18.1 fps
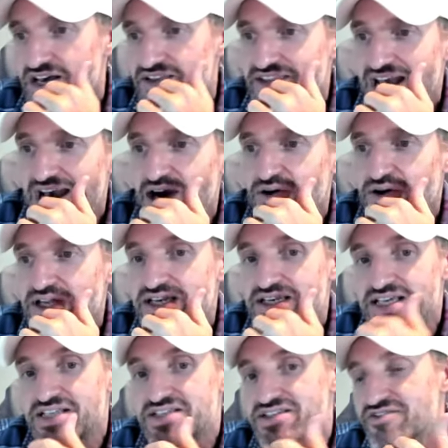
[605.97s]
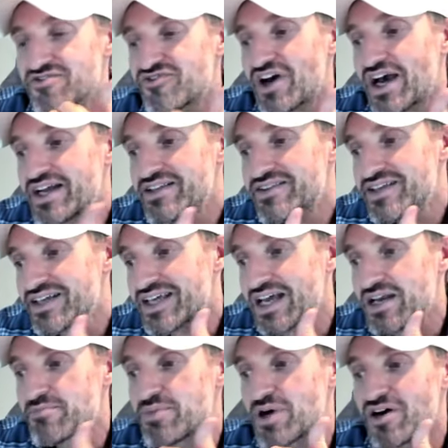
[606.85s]
and now it needs to fight to
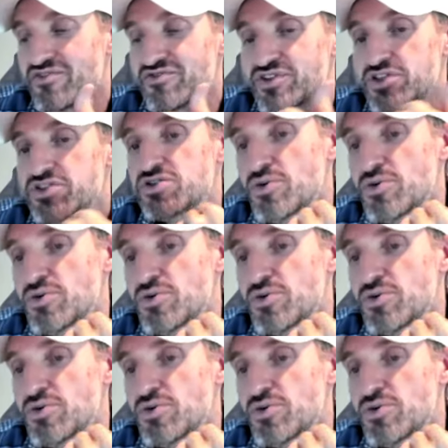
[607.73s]
get above the